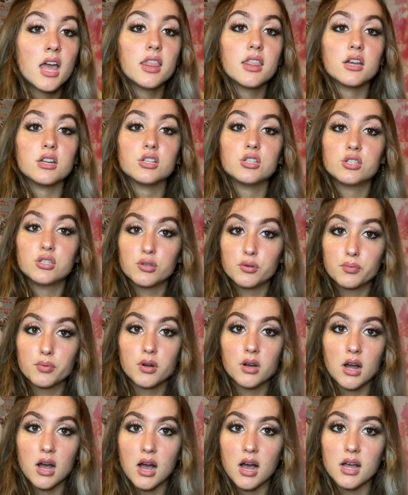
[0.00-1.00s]
That is
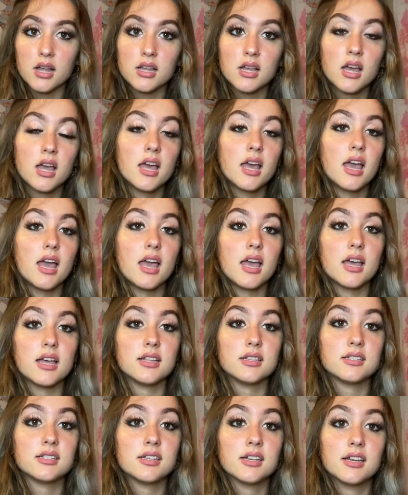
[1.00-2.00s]
super hot,
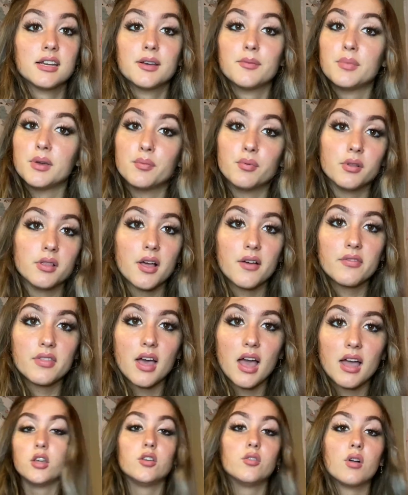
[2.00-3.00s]
and people love
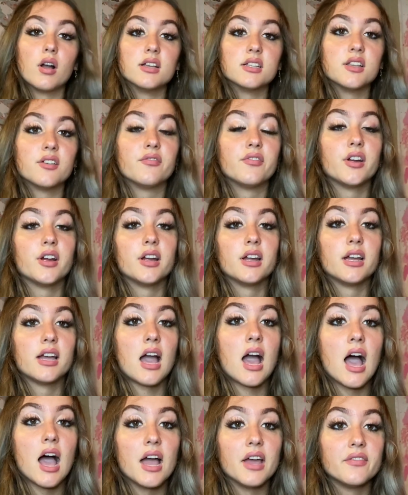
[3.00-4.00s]
that. You guys have very
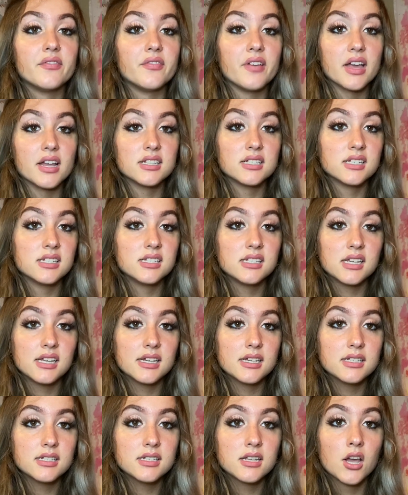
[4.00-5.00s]
high
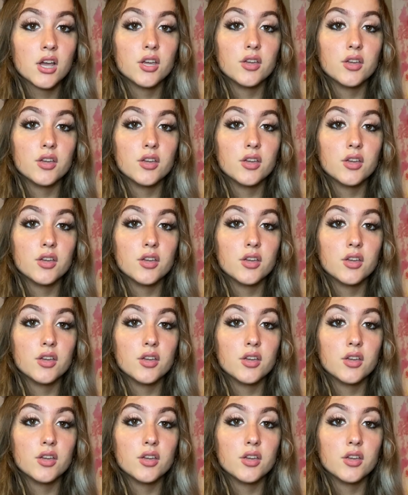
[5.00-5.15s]
fantasies.